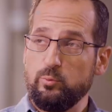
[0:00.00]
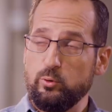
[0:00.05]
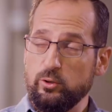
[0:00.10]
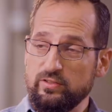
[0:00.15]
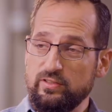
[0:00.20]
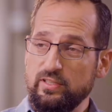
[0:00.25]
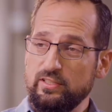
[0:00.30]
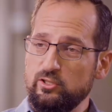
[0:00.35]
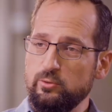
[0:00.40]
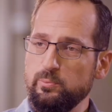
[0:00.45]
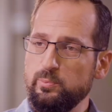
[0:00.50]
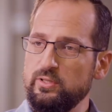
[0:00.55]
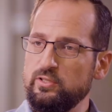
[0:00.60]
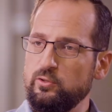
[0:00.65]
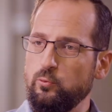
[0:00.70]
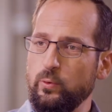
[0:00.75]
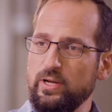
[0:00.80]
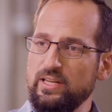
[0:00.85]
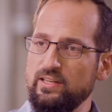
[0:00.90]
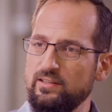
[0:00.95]
precision
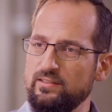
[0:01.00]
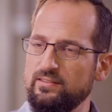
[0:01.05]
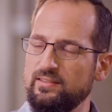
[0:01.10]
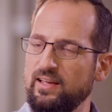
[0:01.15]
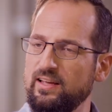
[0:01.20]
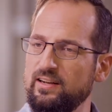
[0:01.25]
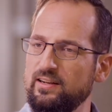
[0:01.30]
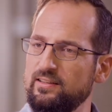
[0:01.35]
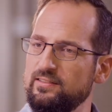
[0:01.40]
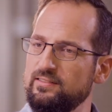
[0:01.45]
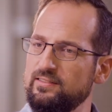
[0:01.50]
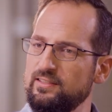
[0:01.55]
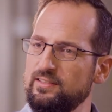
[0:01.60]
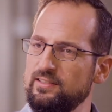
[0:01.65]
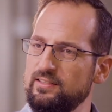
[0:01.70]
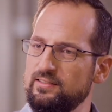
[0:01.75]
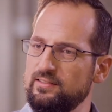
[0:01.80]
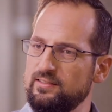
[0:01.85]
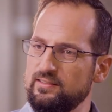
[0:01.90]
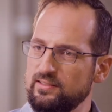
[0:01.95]
between the scanners
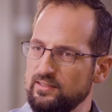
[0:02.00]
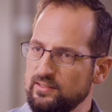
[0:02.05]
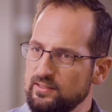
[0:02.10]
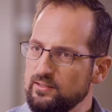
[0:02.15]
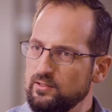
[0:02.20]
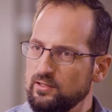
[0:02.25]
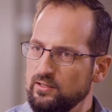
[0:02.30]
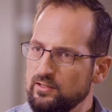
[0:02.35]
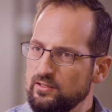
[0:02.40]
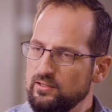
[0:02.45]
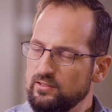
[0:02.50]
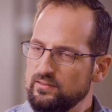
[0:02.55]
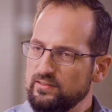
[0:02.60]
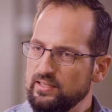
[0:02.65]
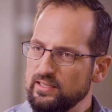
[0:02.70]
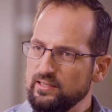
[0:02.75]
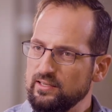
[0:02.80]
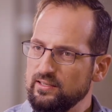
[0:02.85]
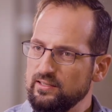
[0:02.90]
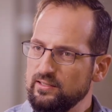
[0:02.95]
is
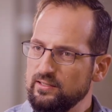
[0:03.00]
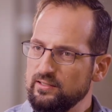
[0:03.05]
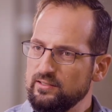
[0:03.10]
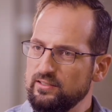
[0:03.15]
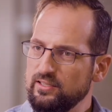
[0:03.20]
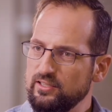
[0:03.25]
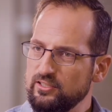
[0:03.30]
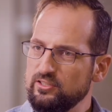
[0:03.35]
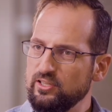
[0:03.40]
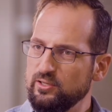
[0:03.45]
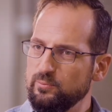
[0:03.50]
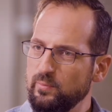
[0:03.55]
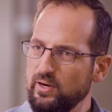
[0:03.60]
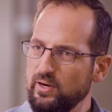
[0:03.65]
single-digit